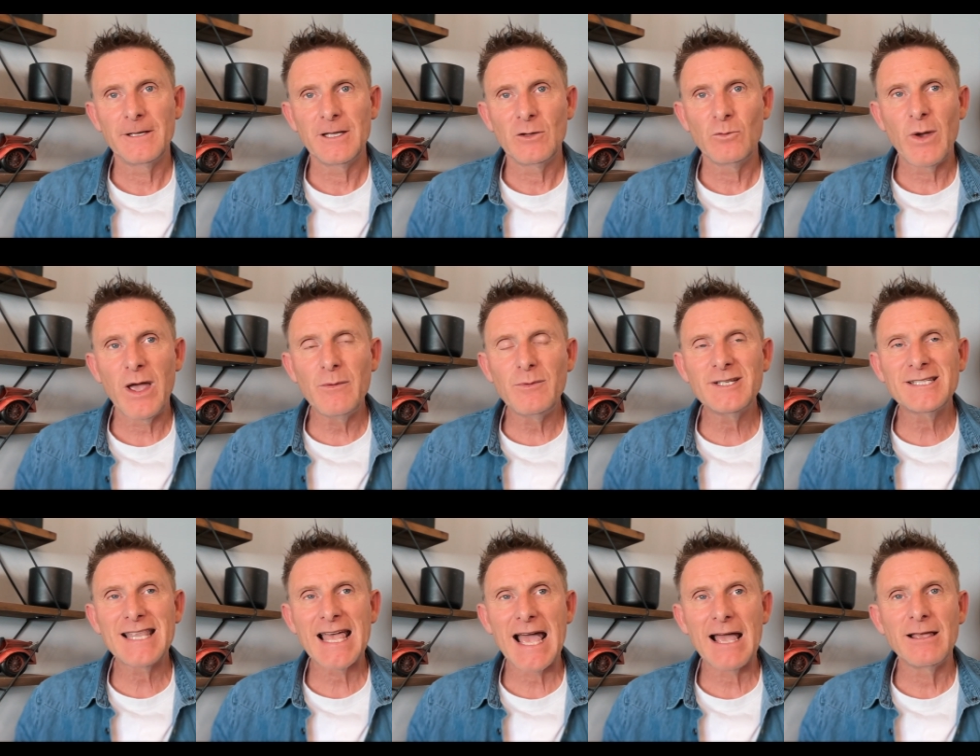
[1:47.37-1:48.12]
Where
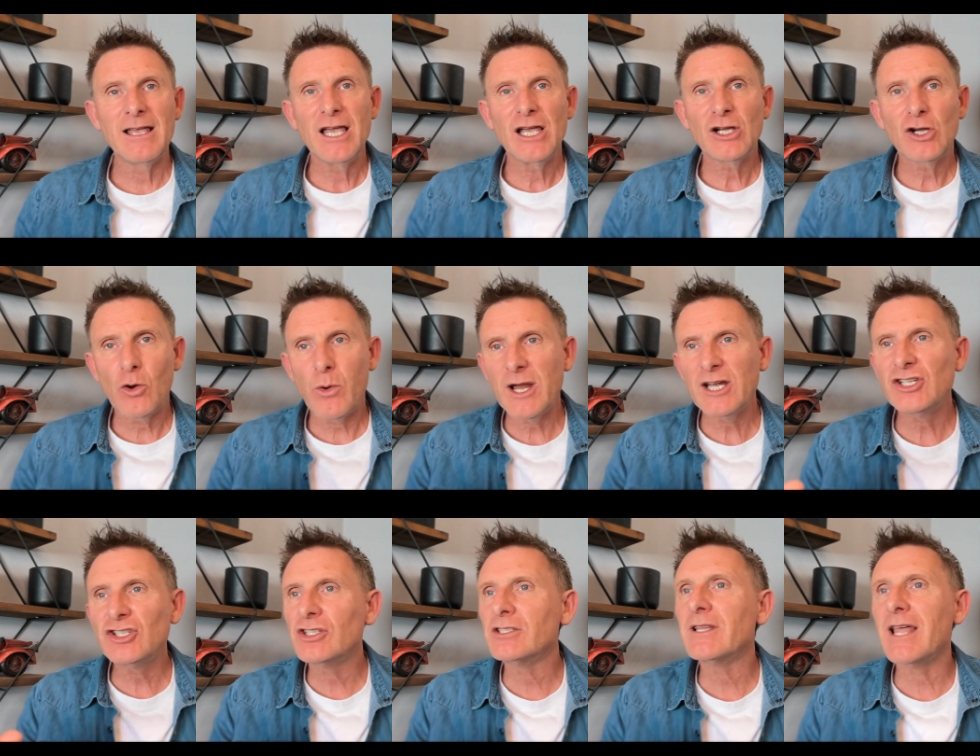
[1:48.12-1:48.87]
was that
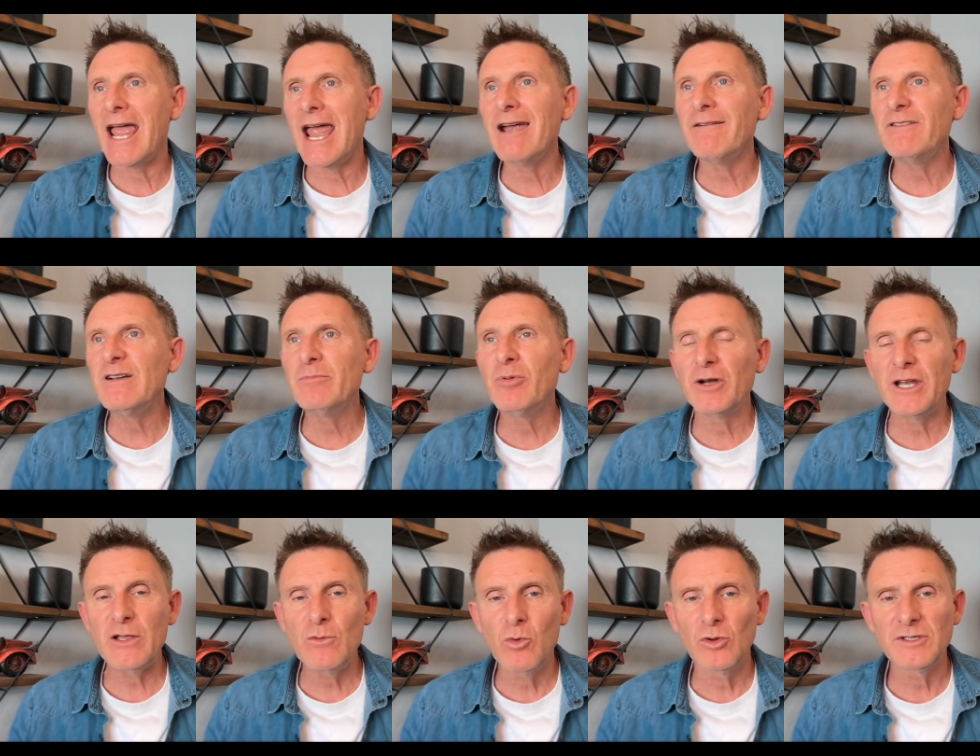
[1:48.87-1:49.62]
question that
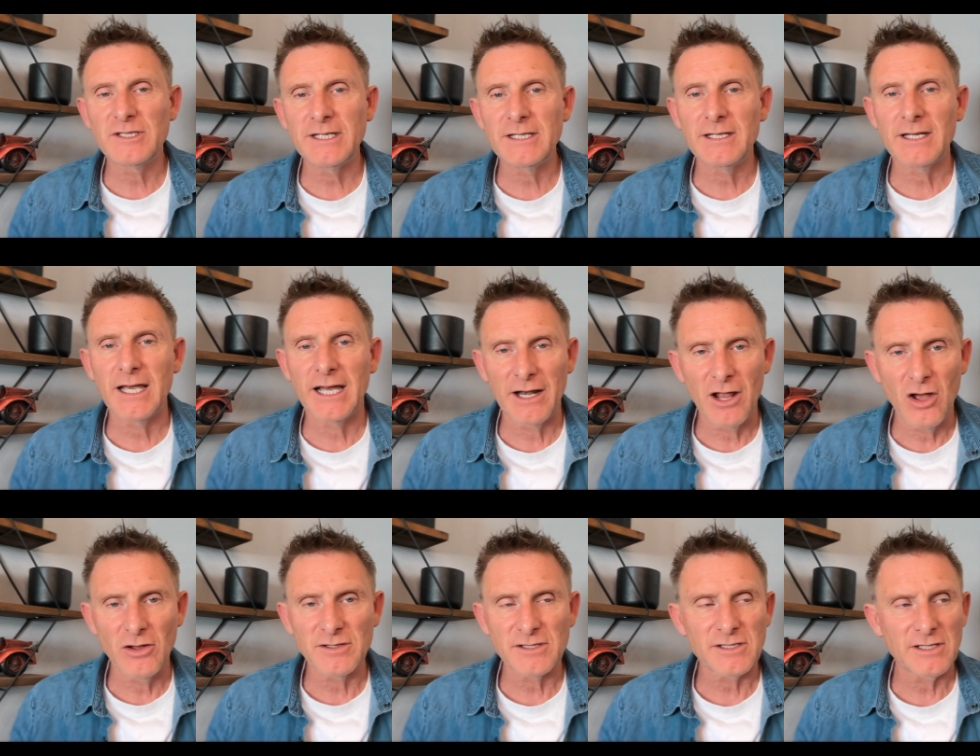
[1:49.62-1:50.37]
everybody wanted an
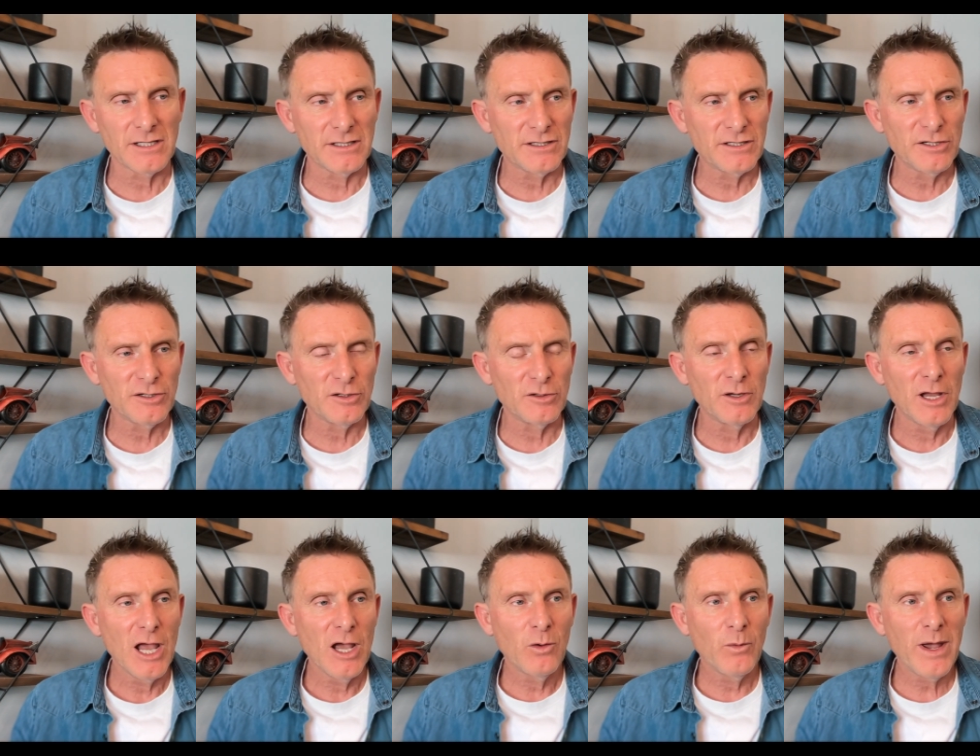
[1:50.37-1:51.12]
answer to?
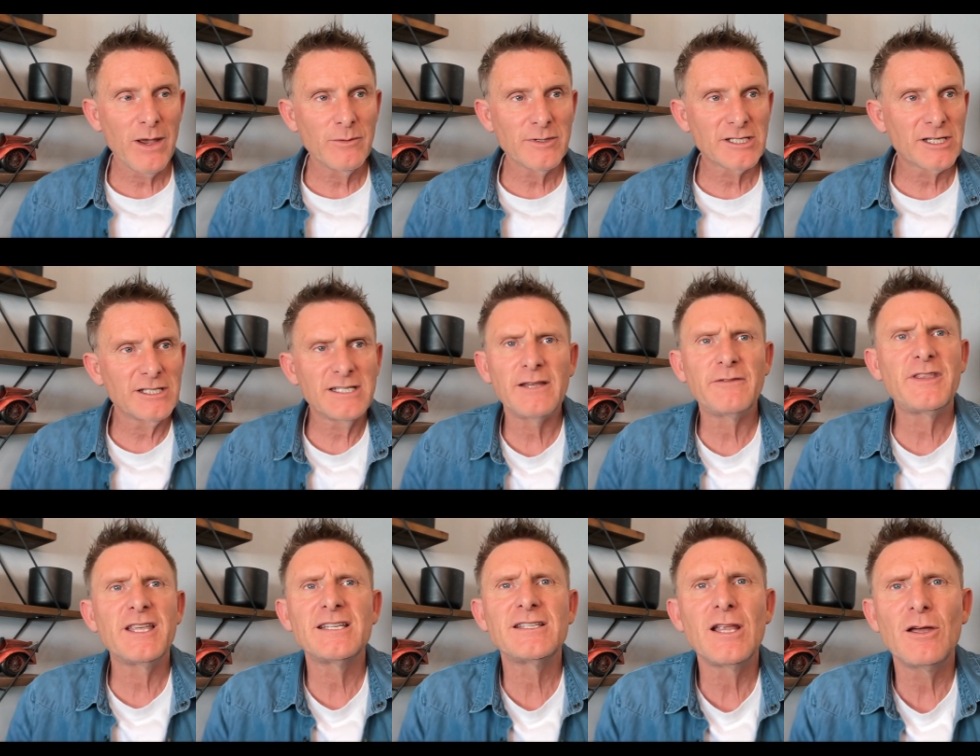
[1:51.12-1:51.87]
Where was because
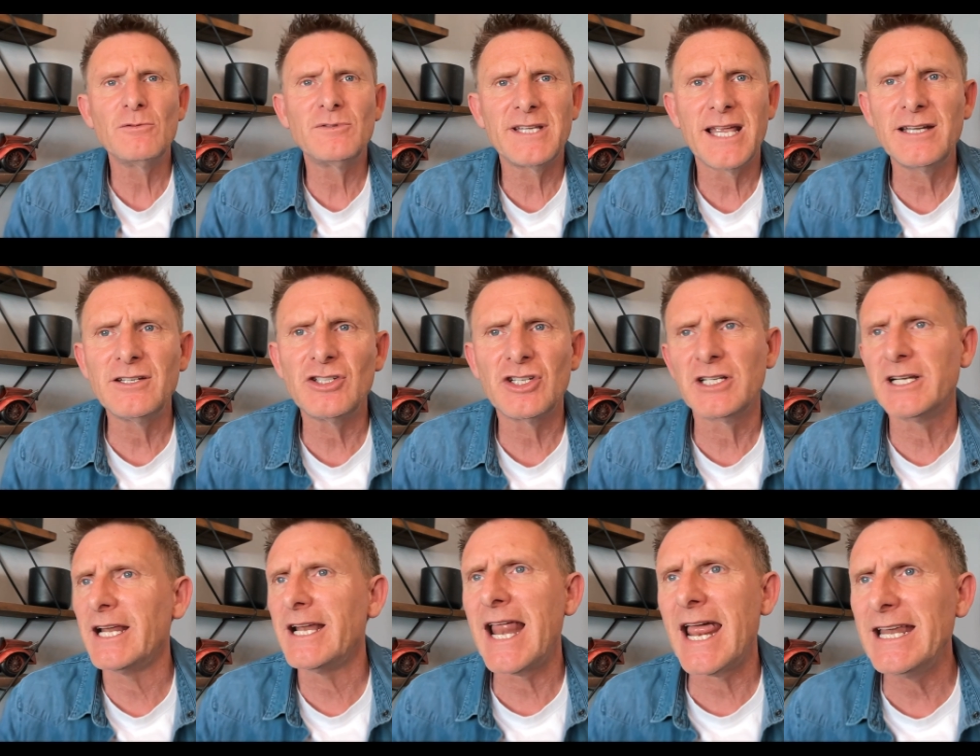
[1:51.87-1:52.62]
if there's no
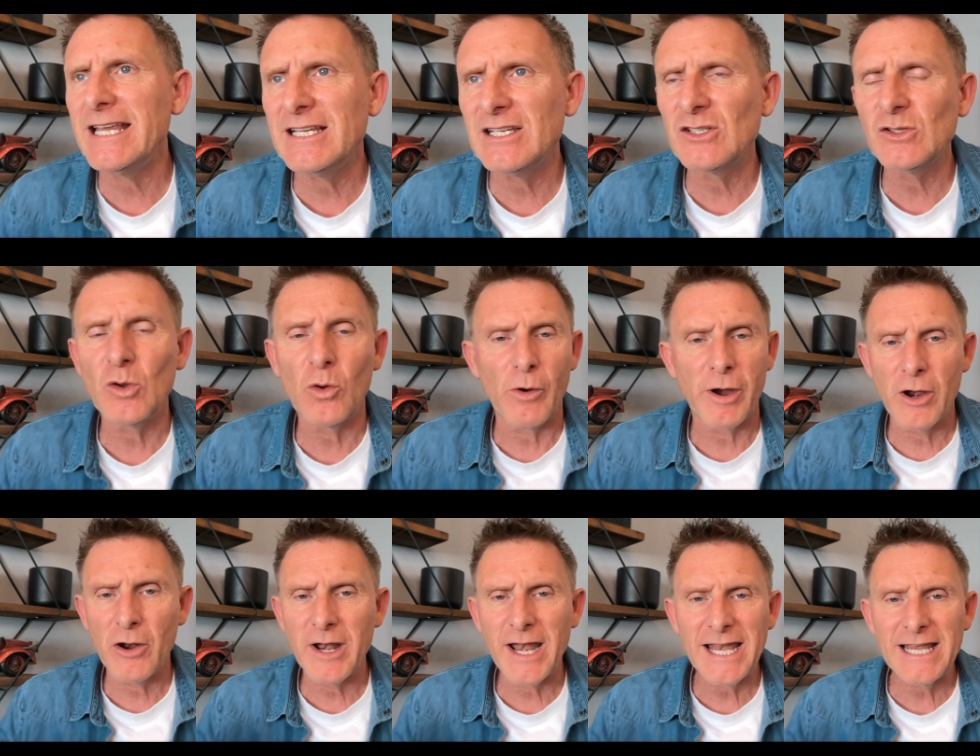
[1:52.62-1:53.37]
tension in any
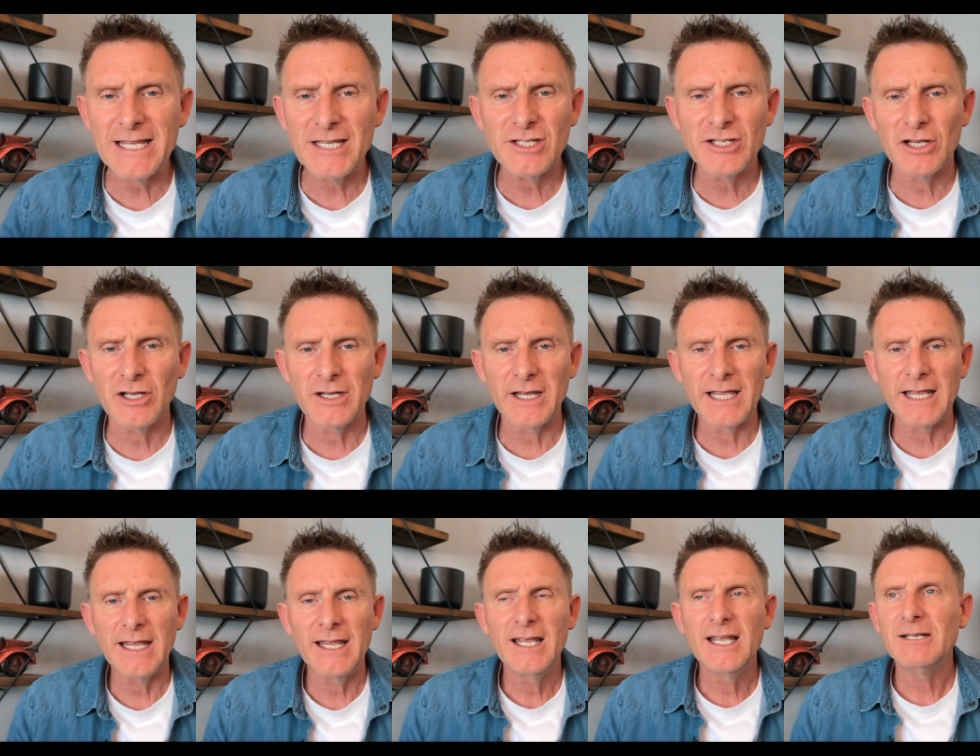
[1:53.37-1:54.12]
story or any
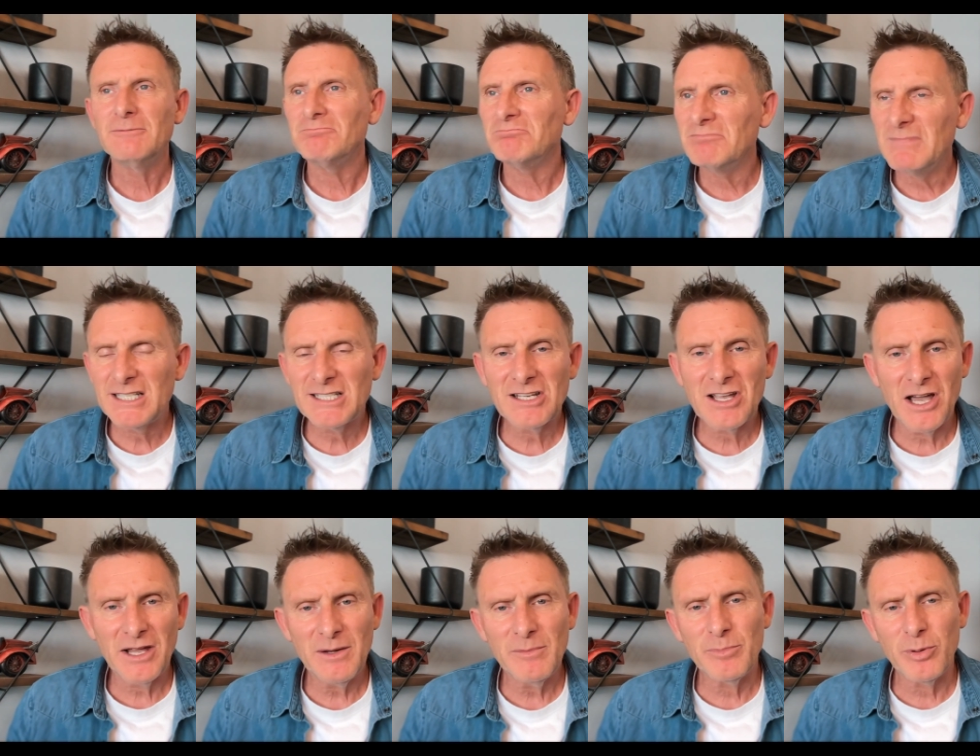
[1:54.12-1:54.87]
journey, it's
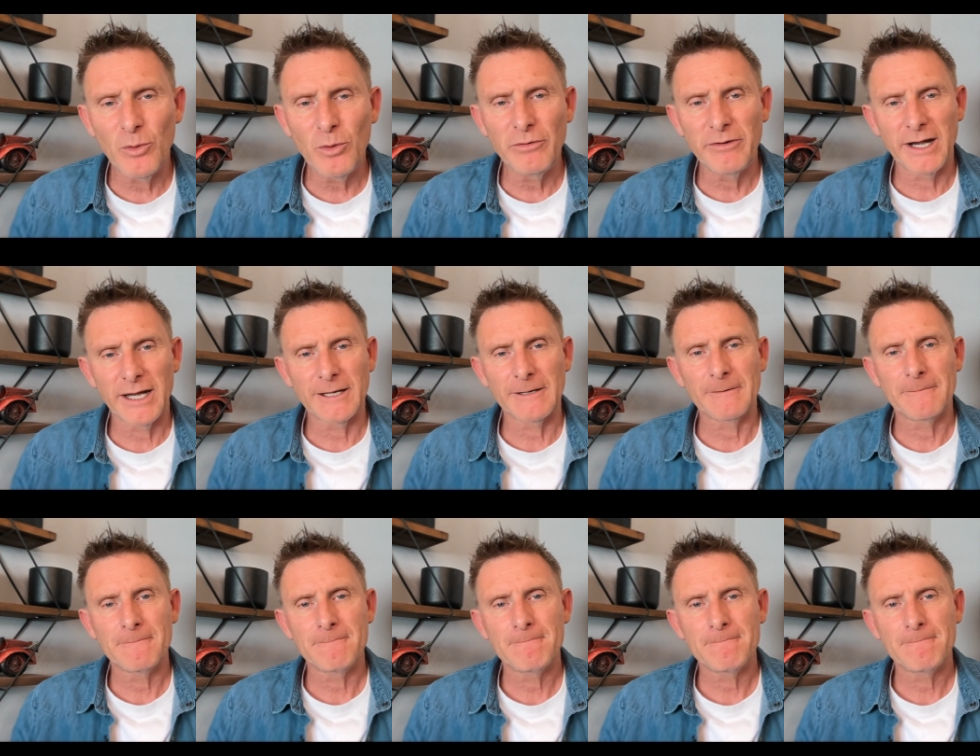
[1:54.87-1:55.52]
kind of boring.